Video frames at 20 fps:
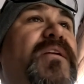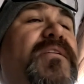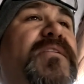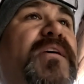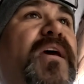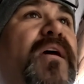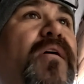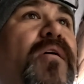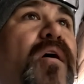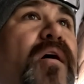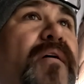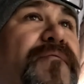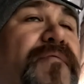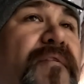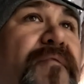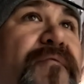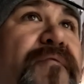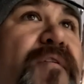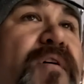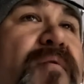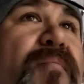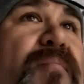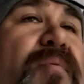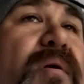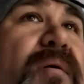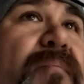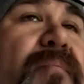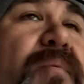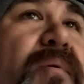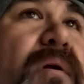to take off the front
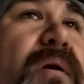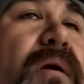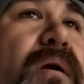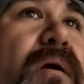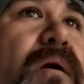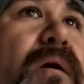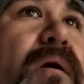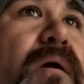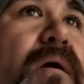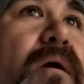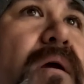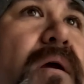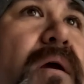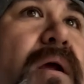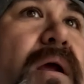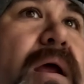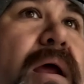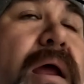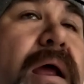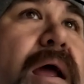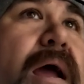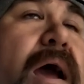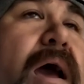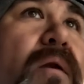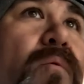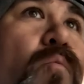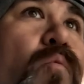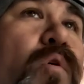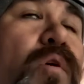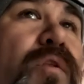bumper
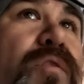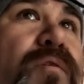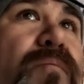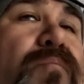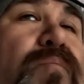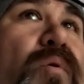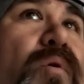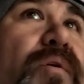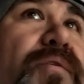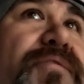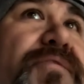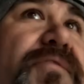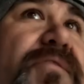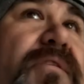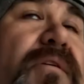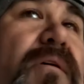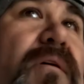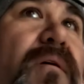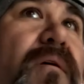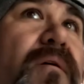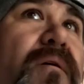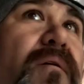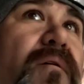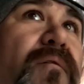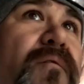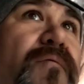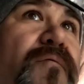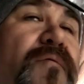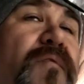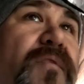and one of the bolts
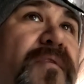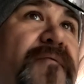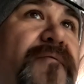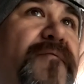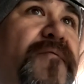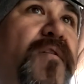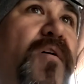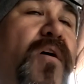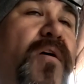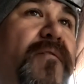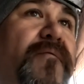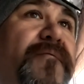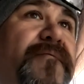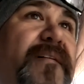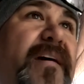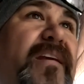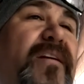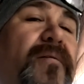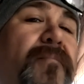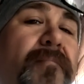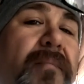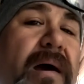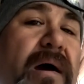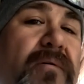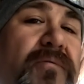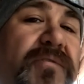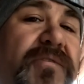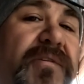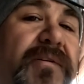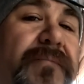for the front fender
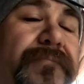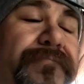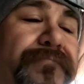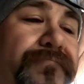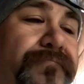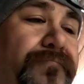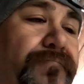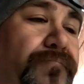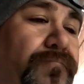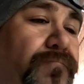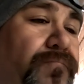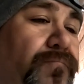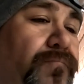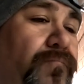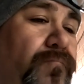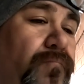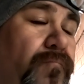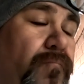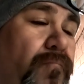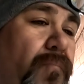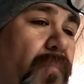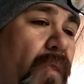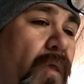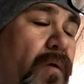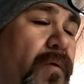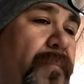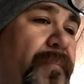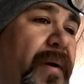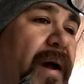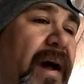mount
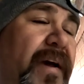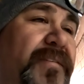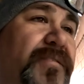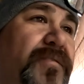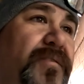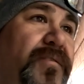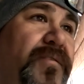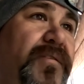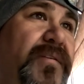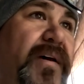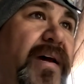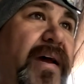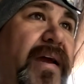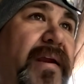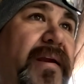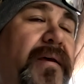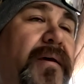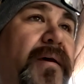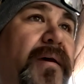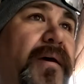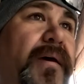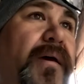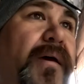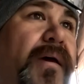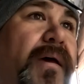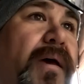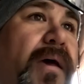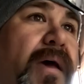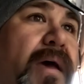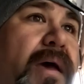on the passenger side.
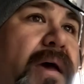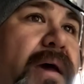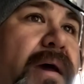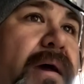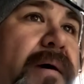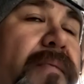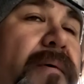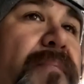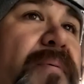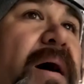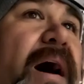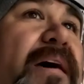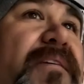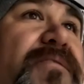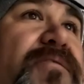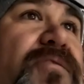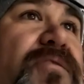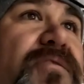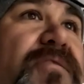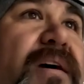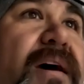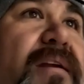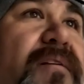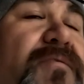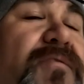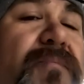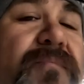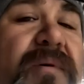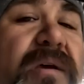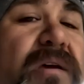And the passenger side
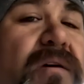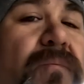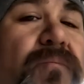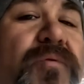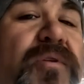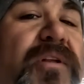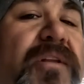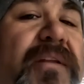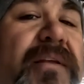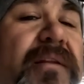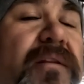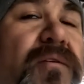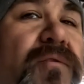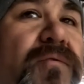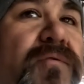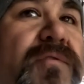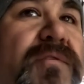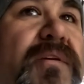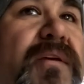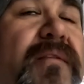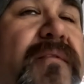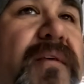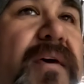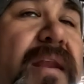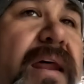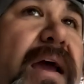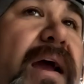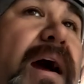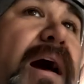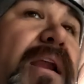should be completely loose. And
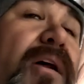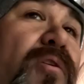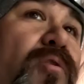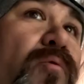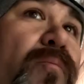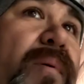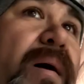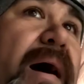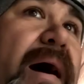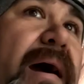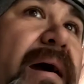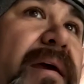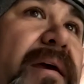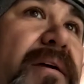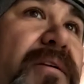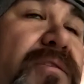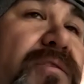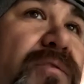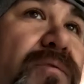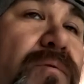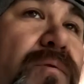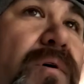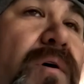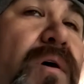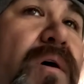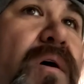then I got to go back and do